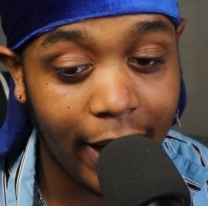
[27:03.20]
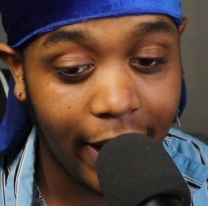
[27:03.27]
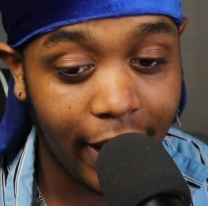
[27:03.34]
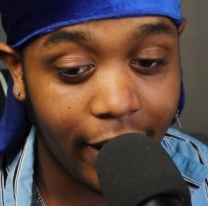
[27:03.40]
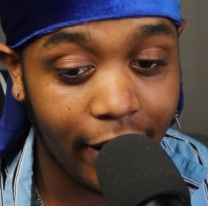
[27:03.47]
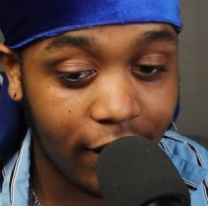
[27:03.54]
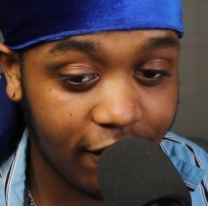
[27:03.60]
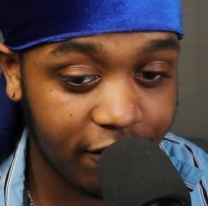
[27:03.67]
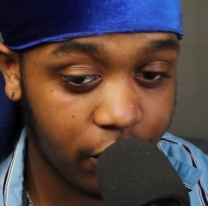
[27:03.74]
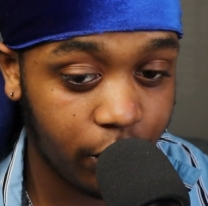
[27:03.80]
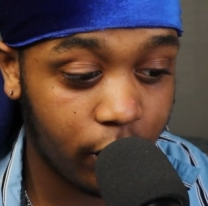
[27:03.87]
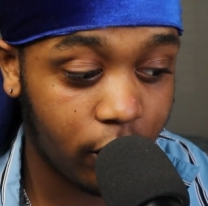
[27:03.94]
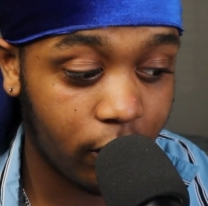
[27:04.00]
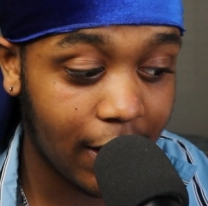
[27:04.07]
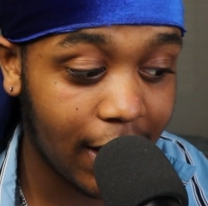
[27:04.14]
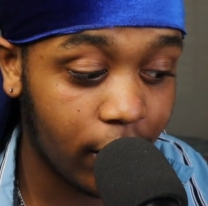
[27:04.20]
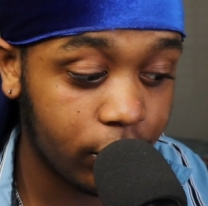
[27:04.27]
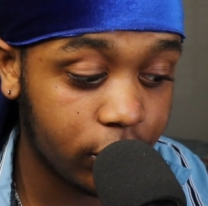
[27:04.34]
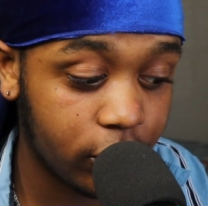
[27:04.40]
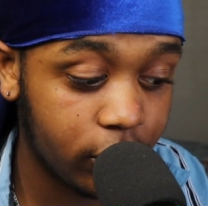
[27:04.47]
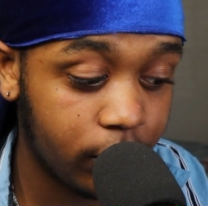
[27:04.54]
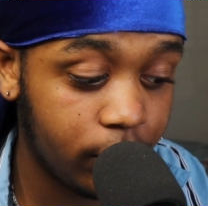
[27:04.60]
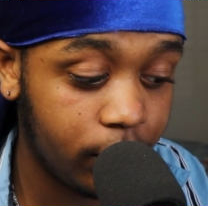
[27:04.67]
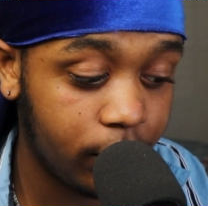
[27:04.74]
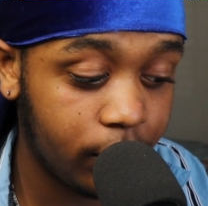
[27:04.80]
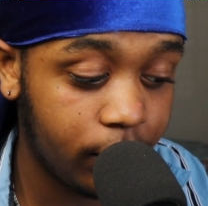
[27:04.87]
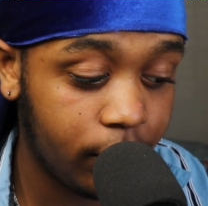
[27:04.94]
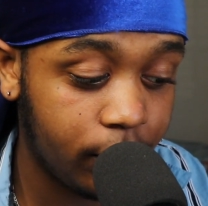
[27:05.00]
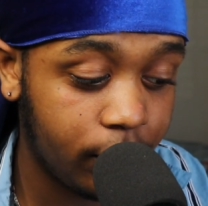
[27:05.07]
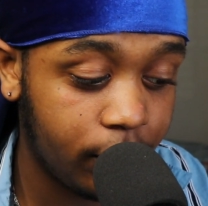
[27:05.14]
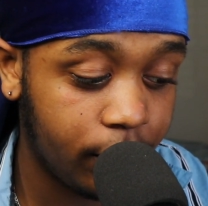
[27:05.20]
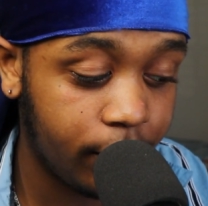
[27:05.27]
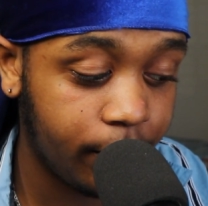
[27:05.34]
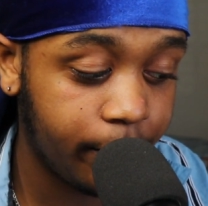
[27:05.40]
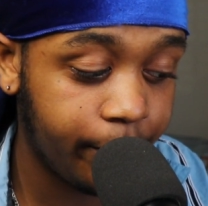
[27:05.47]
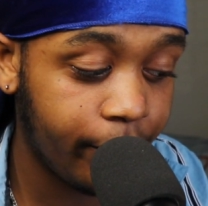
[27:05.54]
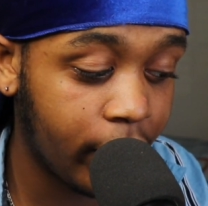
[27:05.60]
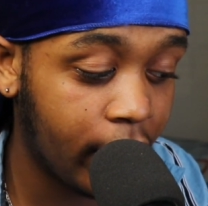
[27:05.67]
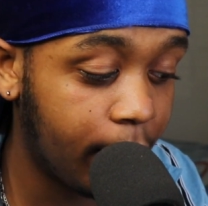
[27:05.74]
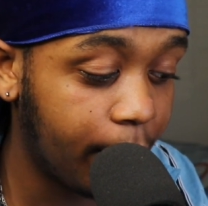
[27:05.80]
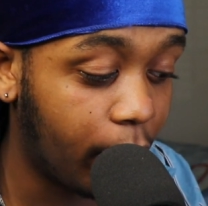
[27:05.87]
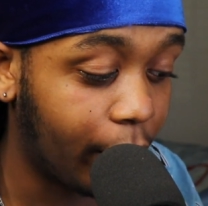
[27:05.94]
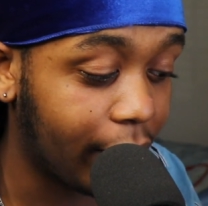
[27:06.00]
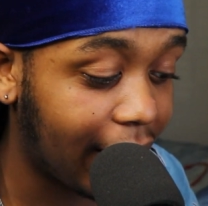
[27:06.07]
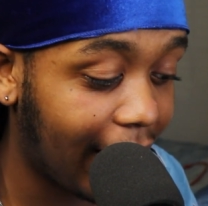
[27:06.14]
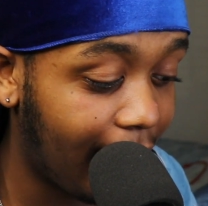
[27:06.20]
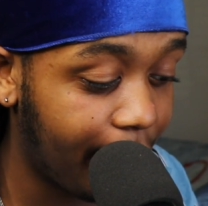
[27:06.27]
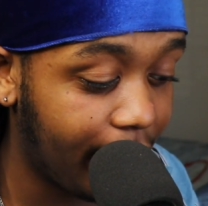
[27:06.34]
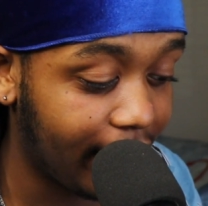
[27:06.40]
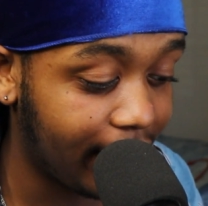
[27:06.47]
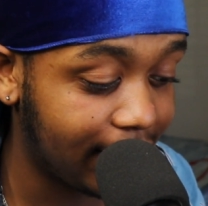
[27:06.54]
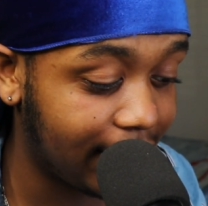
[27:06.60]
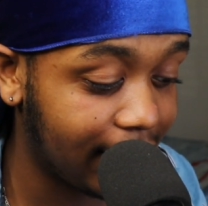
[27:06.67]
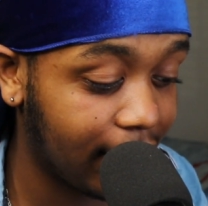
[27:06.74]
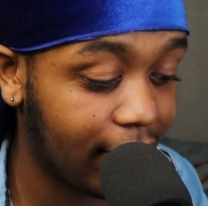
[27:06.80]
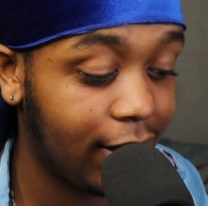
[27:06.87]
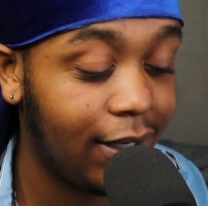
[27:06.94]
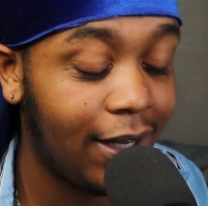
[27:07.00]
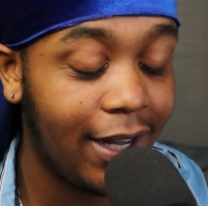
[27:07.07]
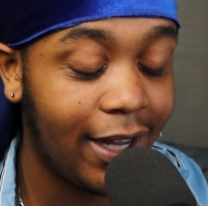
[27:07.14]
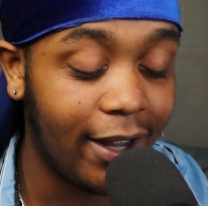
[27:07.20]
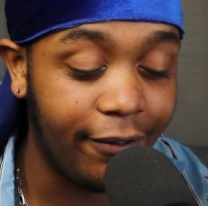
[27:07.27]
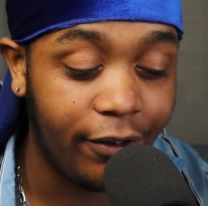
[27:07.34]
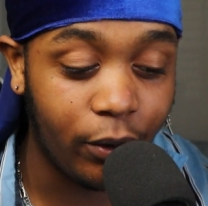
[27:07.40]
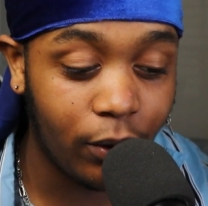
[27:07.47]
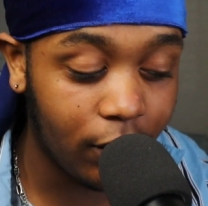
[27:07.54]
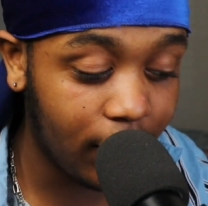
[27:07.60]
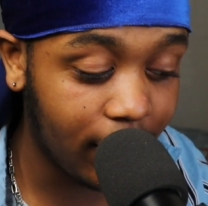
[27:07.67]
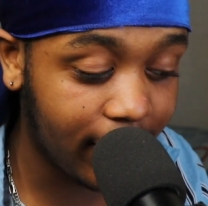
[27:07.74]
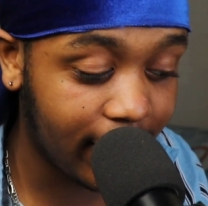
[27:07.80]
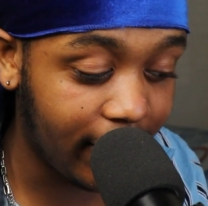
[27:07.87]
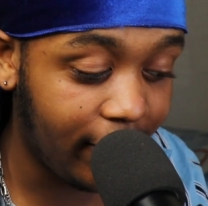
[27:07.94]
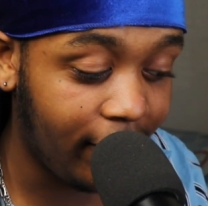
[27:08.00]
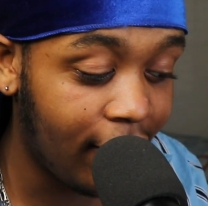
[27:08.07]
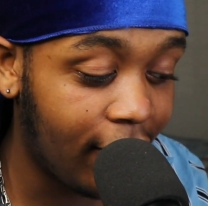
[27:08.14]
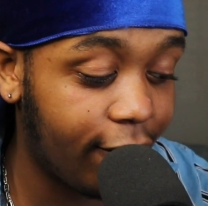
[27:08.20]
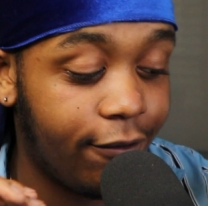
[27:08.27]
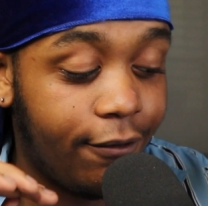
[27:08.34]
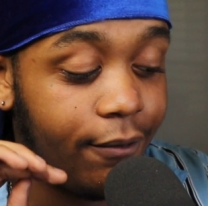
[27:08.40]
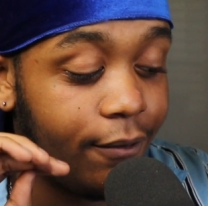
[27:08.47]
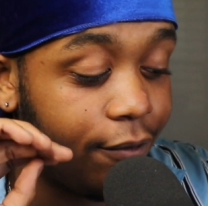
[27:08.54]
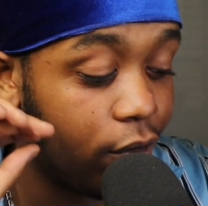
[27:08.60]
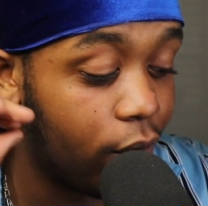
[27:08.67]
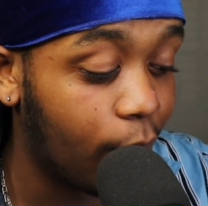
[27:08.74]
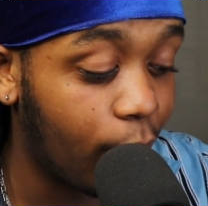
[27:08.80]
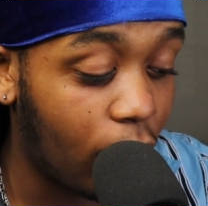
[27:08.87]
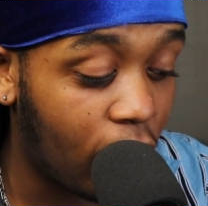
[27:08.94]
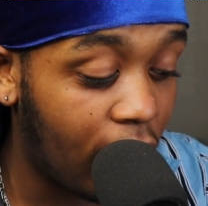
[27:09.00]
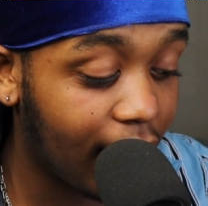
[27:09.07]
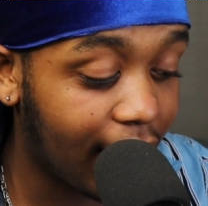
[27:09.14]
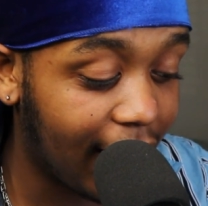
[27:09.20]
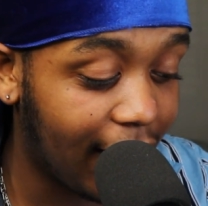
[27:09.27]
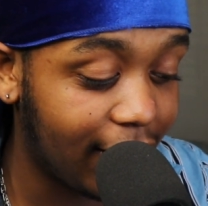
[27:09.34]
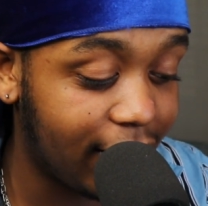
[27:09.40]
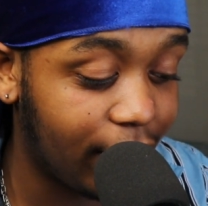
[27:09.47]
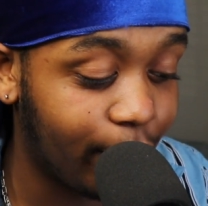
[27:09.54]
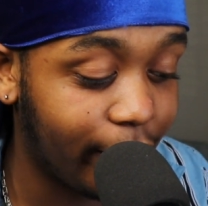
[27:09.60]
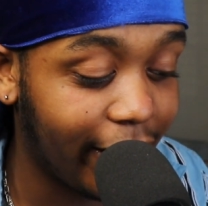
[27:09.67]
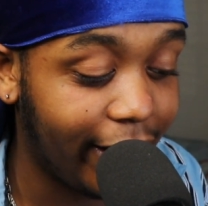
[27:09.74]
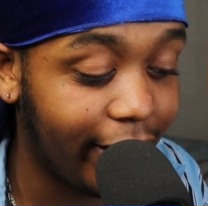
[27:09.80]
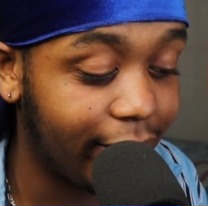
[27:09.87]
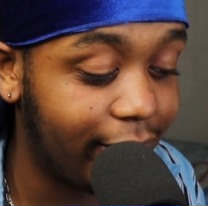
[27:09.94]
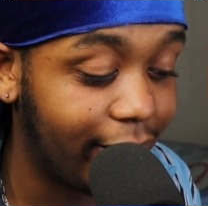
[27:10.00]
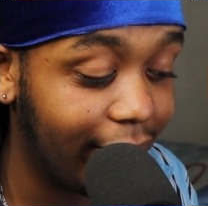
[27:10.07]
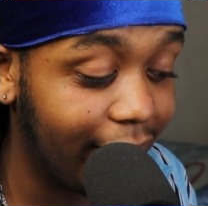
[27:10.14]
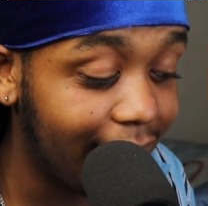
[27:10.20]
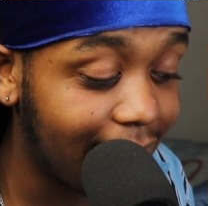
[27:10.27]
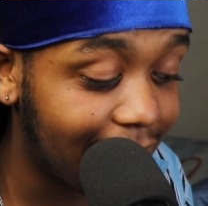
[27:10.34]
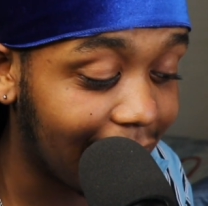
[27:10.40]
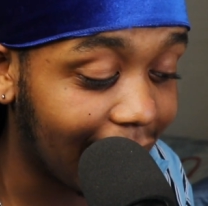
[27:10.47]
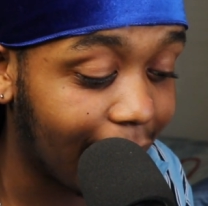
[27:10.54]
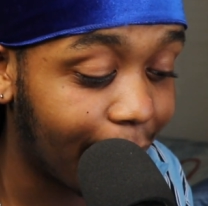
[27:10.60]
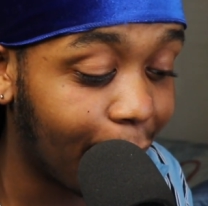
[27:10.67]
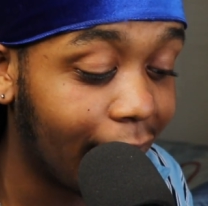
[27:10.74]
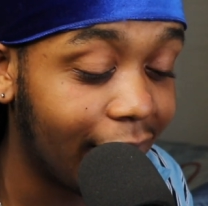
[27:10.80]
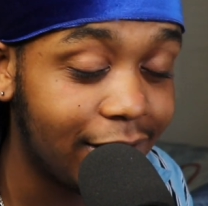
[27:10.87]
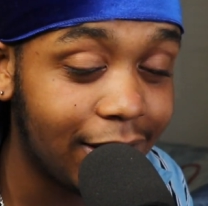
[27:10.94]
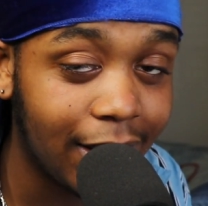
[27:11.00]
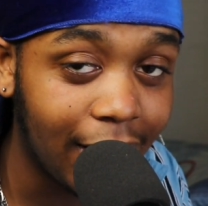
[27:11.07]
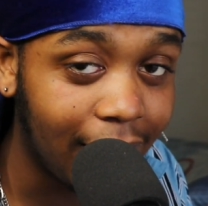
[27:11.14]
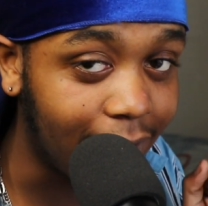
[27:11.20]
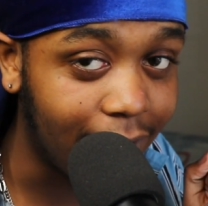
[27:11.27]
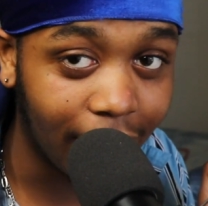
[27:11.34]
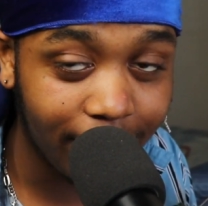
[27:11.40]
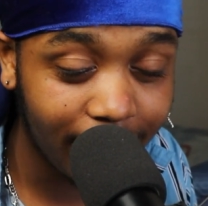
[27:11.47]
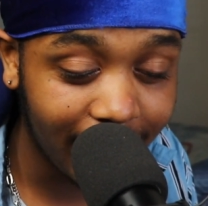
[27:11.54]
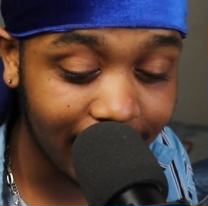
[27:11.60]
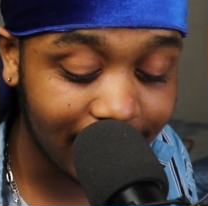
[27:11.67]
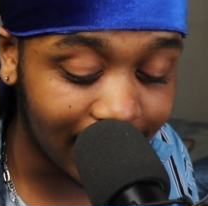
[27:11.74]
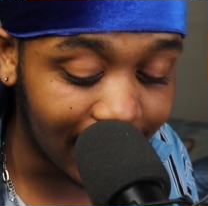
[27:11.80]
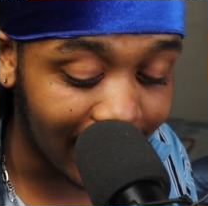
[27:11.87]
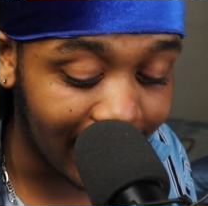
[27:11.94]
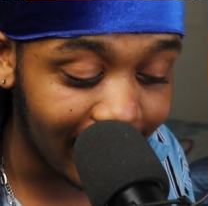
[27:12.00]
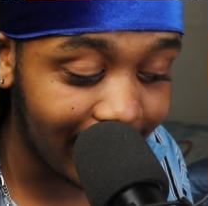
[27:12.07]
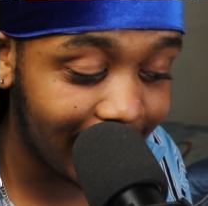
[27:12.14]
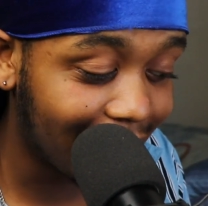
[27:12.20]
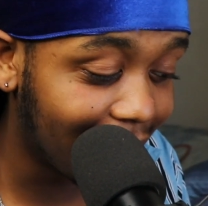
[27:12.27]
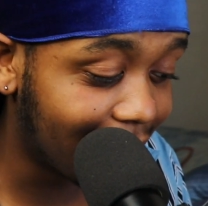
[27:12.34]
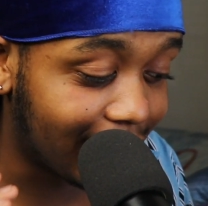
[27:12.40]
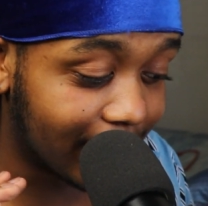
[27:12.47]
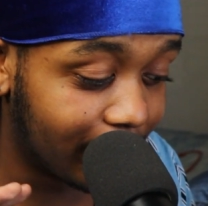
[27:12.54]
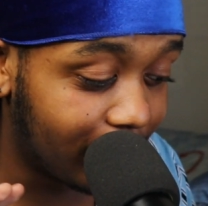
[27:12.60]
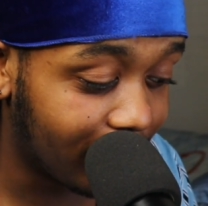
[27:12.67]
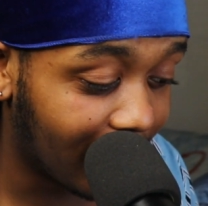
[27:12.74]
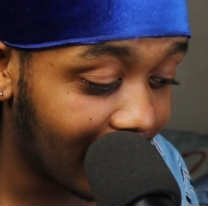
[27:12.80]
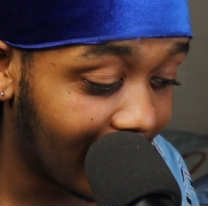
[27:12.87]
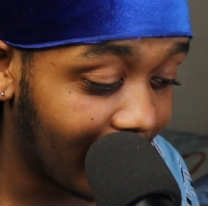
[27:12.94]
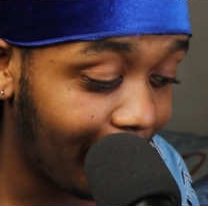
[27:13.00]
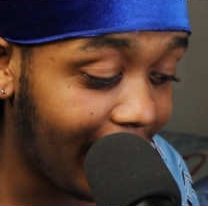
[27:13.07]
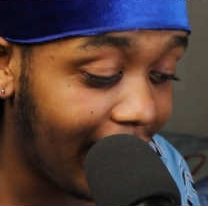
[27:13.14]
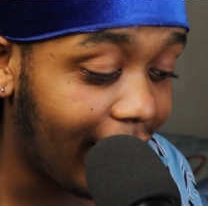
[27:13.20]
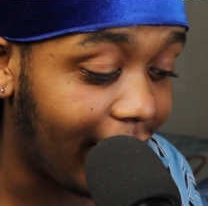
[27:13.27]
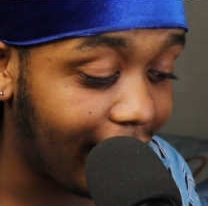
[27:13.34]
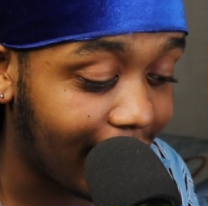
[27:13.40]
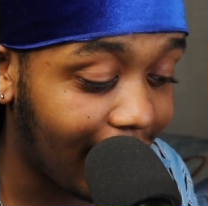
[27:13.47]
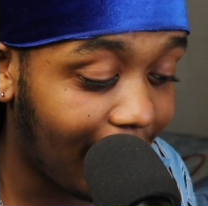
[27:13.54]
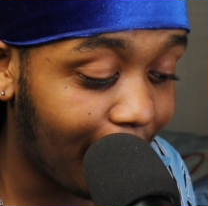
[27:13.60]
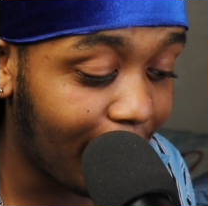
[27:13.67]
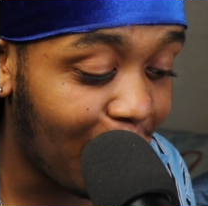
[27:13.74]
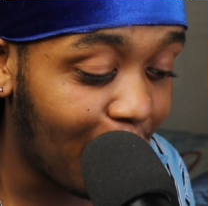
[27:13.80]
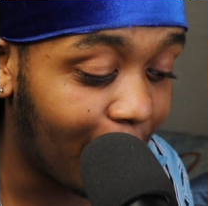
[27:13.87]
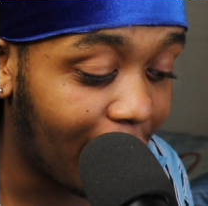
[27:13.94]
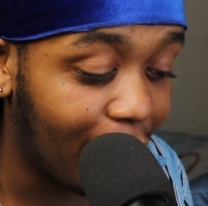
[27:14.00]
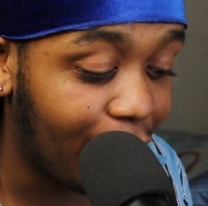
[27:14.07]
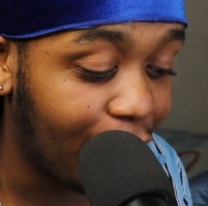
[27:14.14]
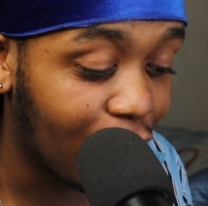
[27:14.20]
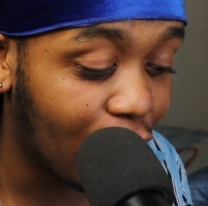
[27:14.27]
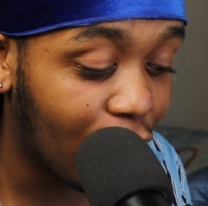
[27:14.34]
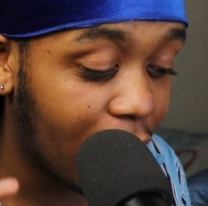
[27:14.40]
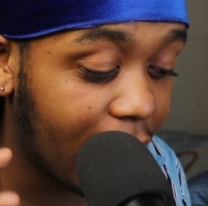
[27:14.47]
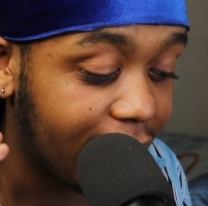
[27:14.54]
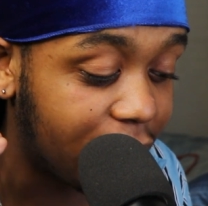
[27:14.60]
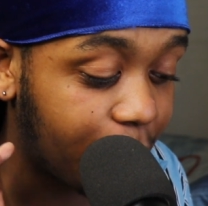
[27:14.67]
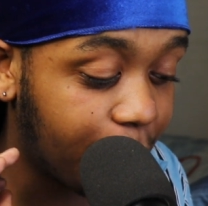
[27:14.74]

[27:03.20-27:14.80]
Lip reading: and everyone around you. But with that being said, if you are looking for more content related to these topics, don't forget to like, subscribe, and comment about your